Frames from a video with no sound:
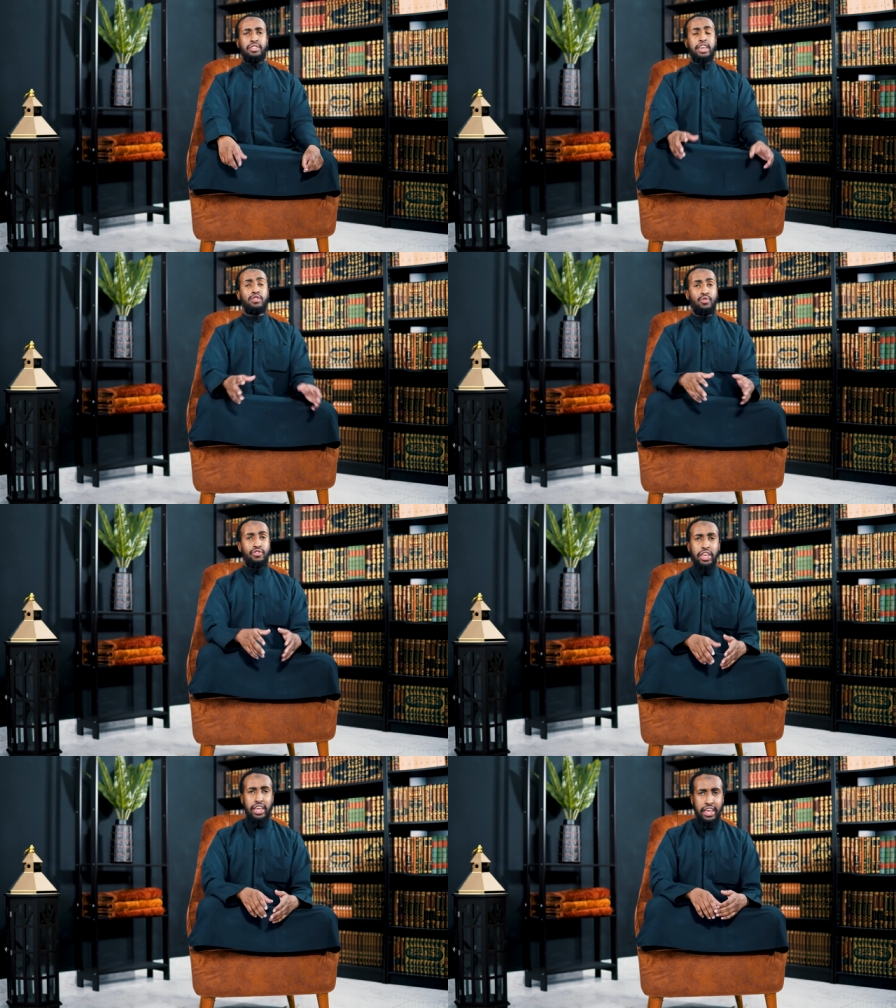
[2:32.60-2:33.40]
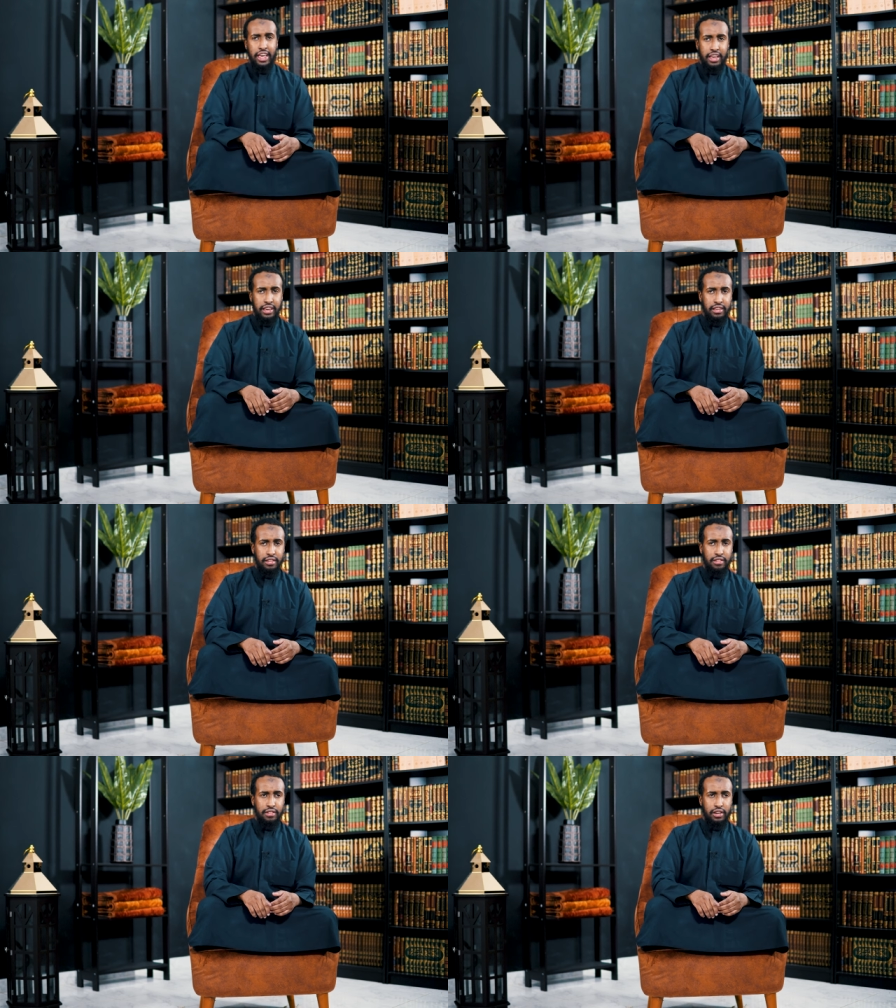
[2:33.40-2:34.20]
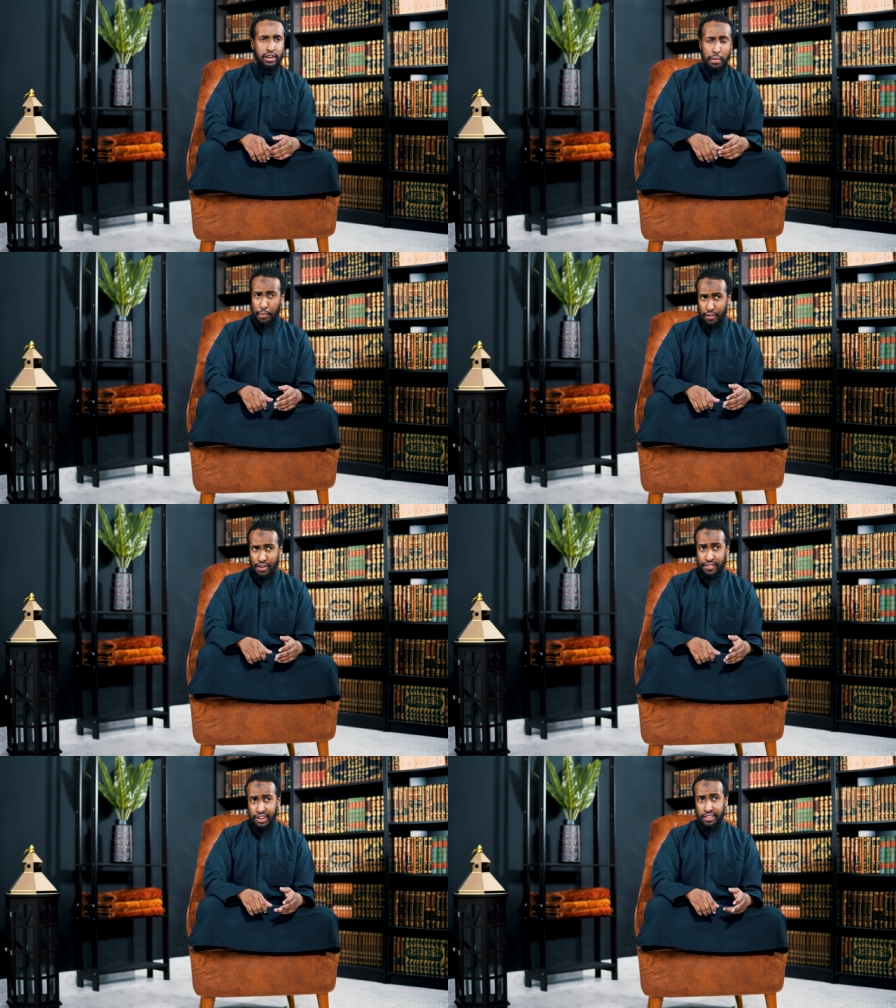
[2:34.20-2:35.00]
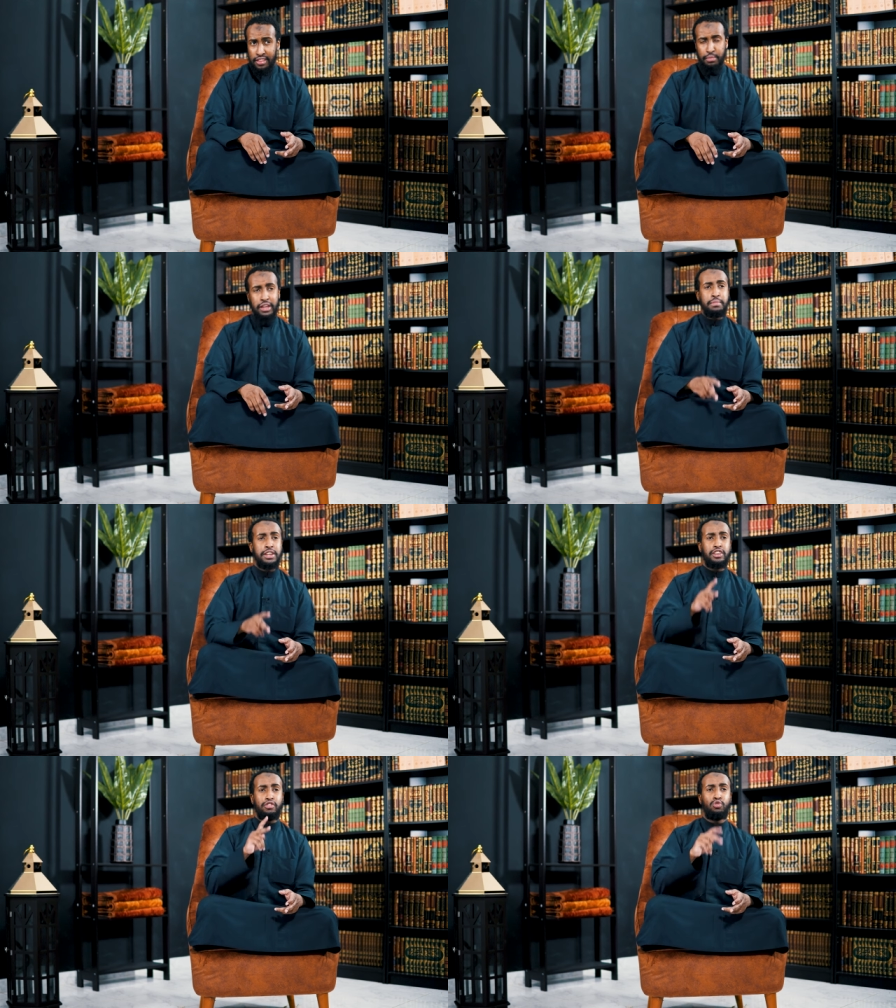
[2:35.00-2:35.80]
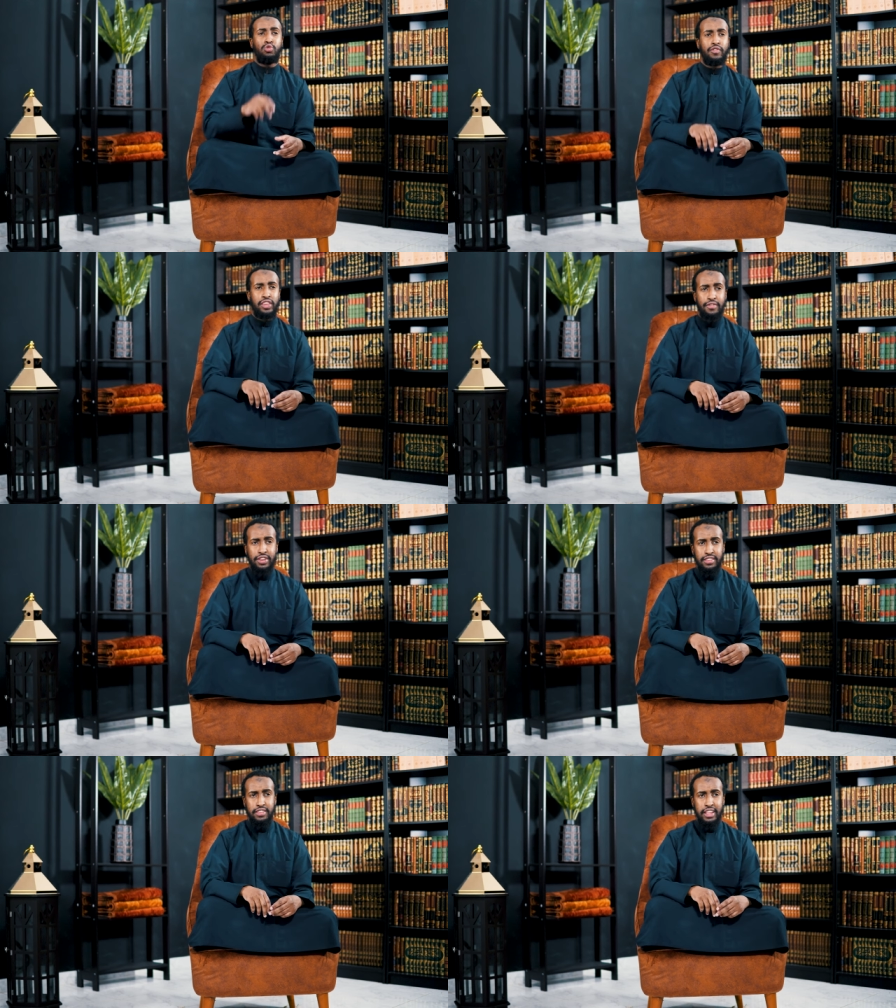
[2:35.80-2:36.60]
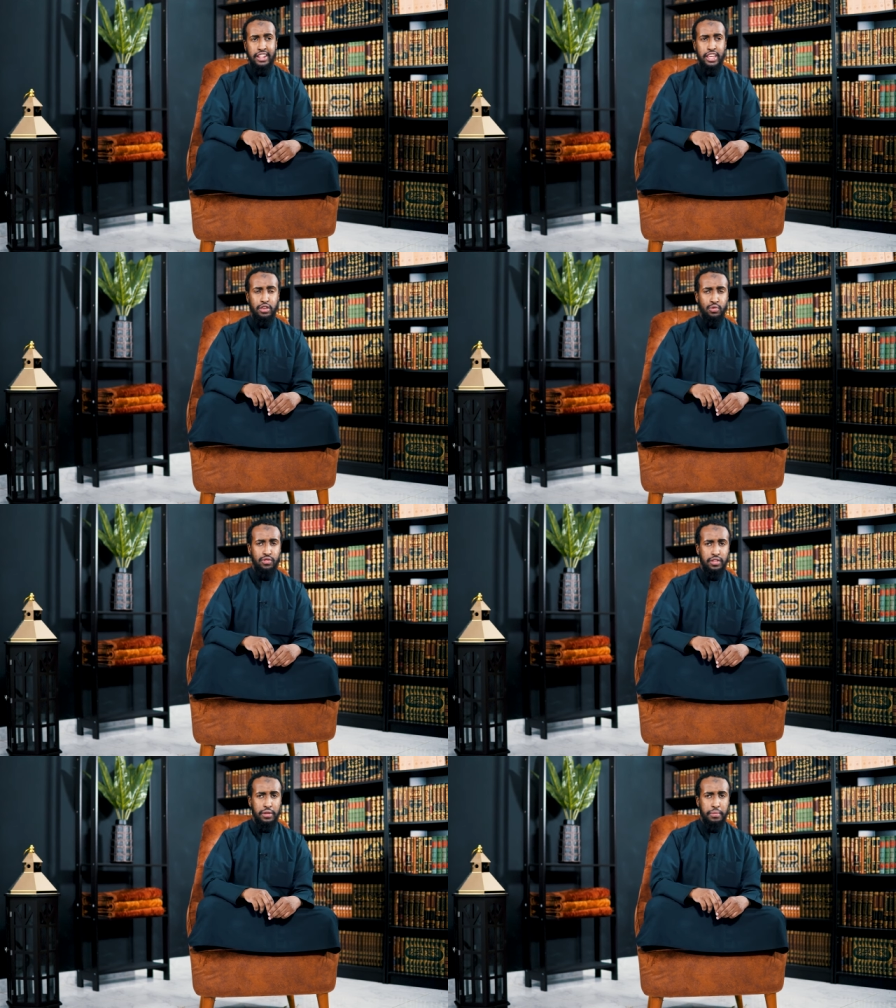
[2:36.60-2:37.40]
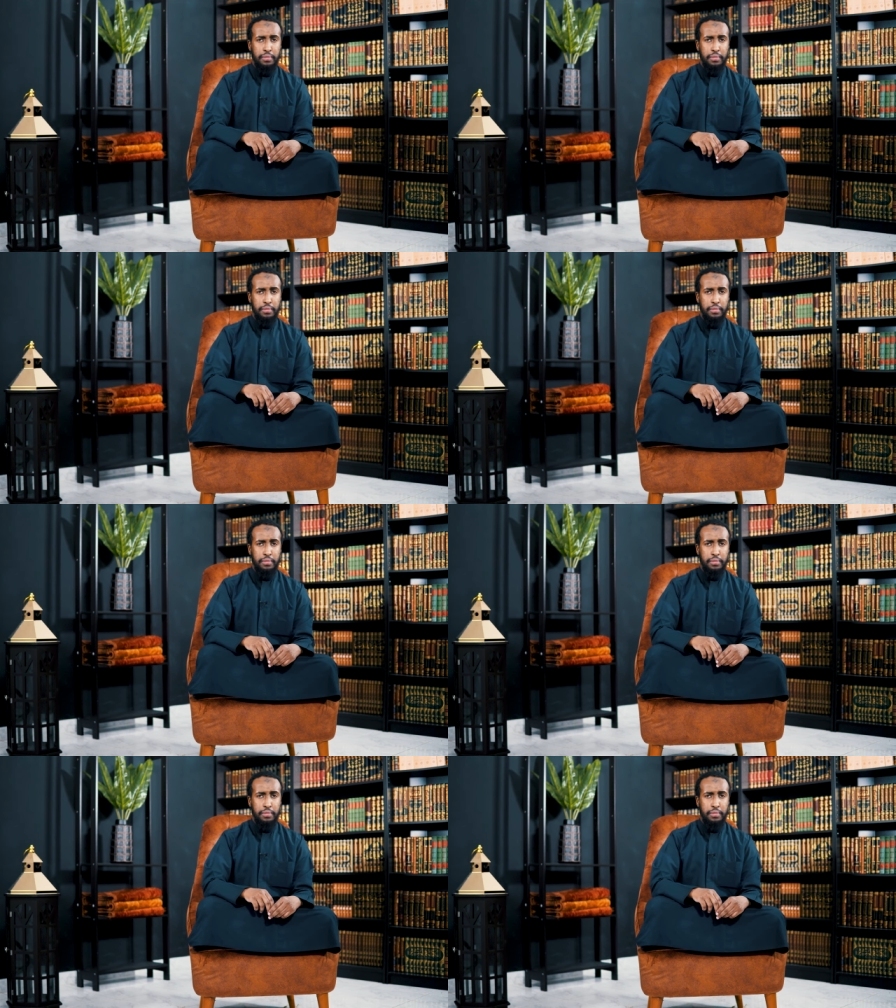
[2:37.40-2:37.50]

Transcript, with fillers: They used a couple of evidence. I'm going to mention two of the evidences that they used.